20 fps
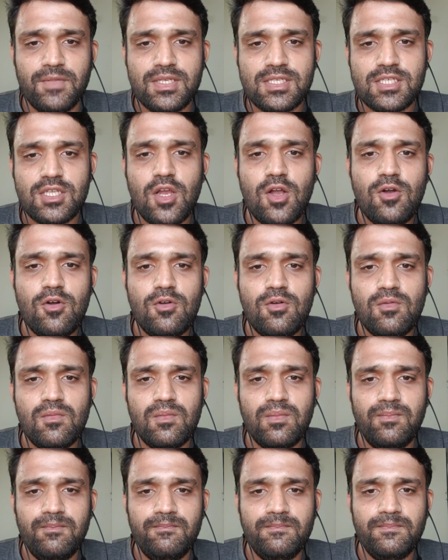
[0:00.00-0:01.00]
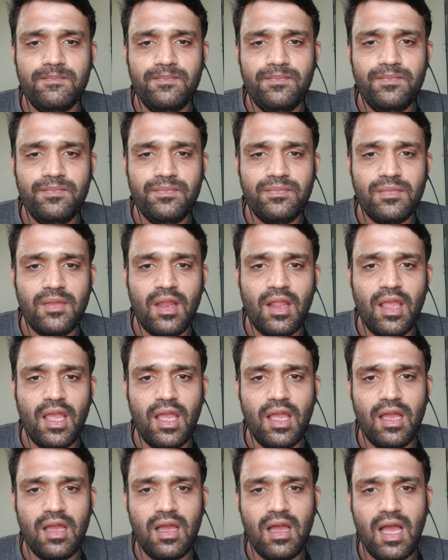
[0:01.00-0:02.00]
So
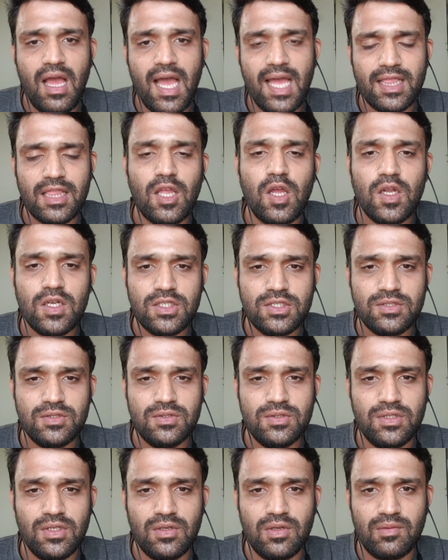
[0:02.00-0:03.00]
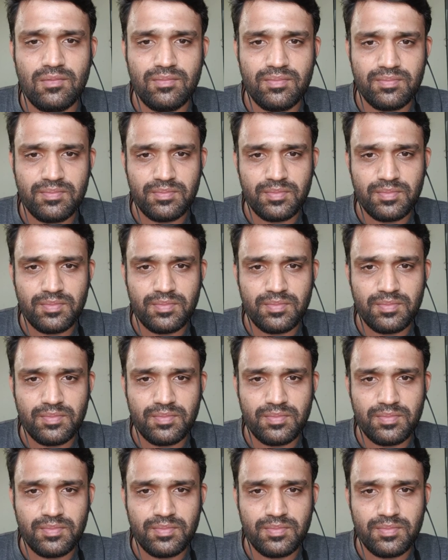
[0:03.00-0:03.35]
I thought to